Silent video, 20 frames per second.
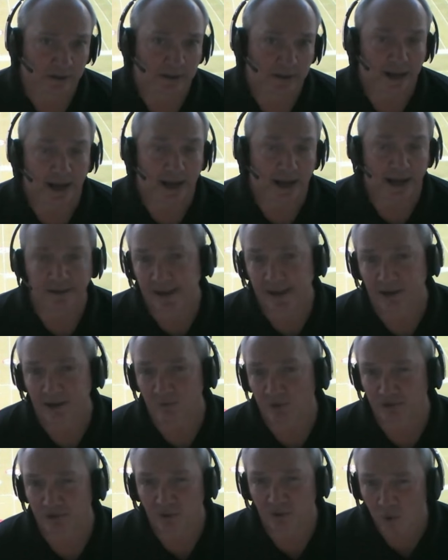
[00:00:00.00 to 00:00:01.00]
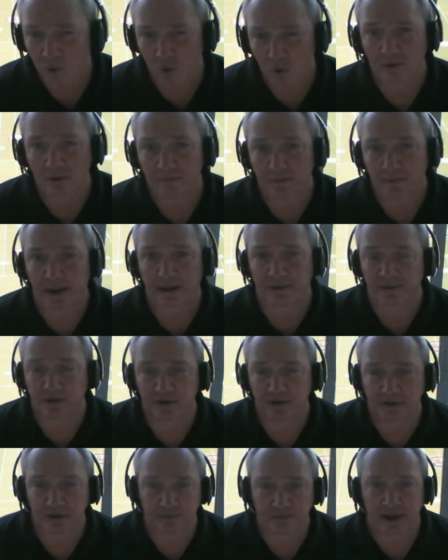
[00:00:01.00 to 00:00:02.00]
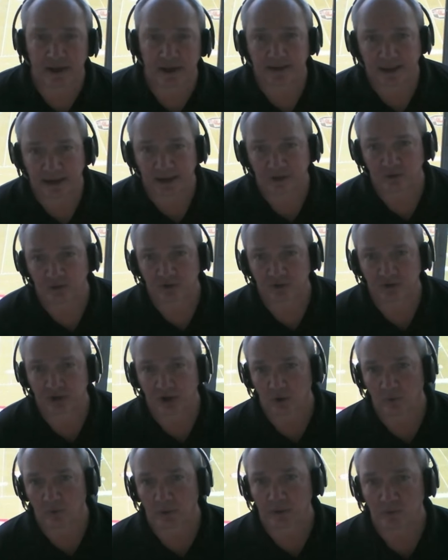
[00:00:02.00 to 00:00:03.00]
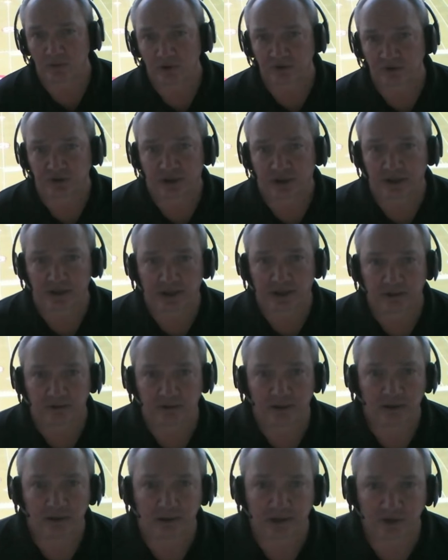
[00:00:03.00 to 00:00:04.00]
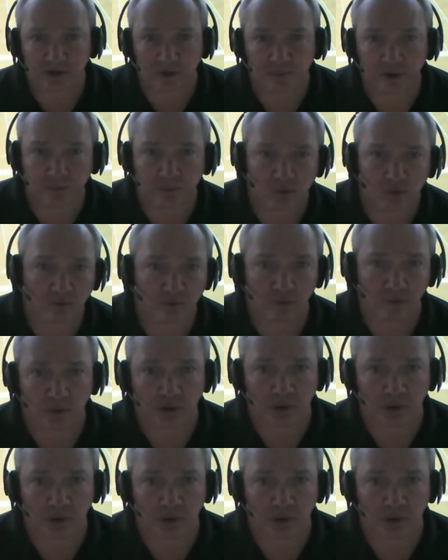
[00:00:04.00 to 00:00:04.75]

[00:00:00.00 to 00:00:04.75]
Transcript: contact with the quarterback, things of that nature. So it was a little bit more of a